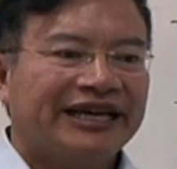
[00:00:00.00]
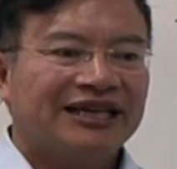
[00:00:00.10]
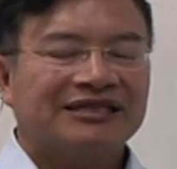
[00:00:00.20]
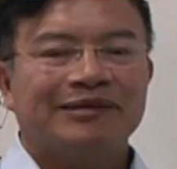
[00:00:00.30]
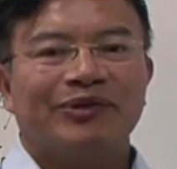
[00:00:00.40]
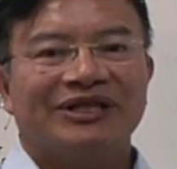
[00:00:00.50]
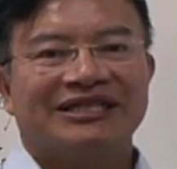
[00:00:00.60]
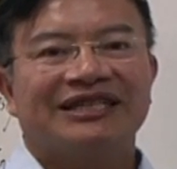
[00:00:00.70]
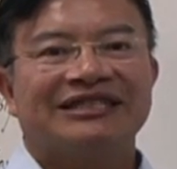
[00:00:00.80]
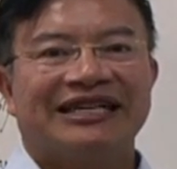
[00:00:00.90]
cannot simply
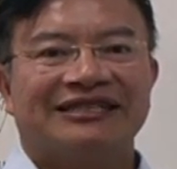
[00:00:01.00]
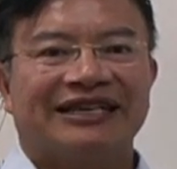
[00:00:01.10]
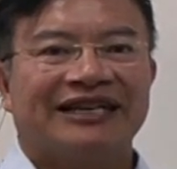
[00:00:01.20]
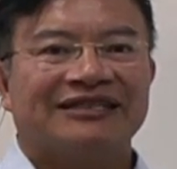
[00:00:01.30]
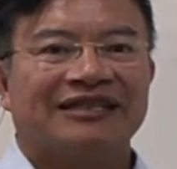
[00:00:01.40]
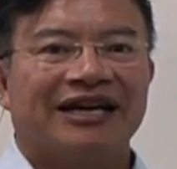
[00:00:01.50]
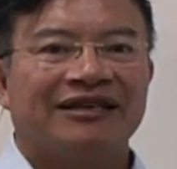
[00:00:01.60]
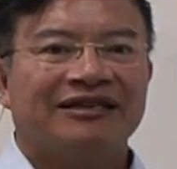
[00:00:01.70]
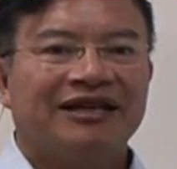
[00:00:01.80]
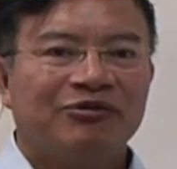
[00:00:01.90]
send a test case,
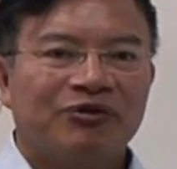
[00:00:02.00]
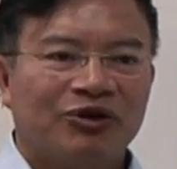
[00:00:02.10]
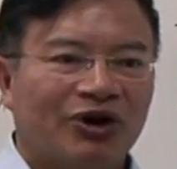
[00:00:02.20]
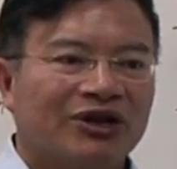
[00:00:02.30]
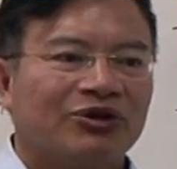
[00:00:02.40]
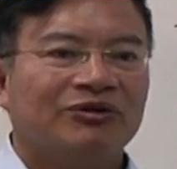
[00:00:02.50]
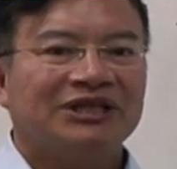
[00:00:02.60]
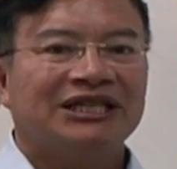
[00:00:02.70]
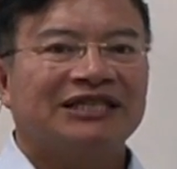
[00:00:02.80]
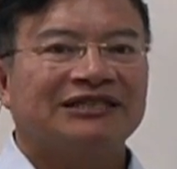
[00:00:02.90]
and then we run through
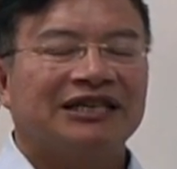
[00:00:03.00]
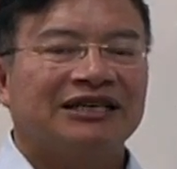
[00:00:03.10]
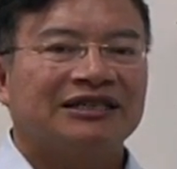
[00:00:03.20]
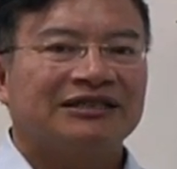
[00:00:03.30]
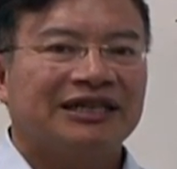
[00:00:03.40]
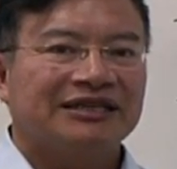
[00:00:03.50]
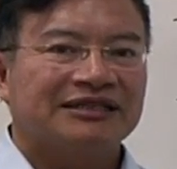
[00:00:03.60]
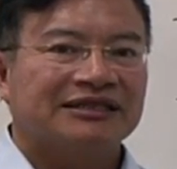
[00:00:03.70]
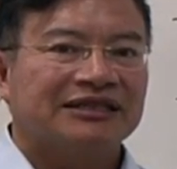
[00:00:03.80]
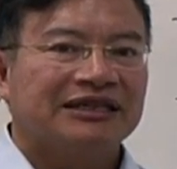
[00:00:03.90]
the uh,
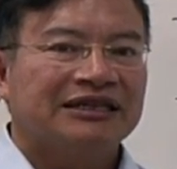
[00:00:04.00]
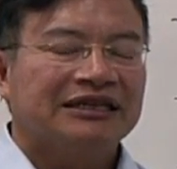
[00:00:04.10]
analysis.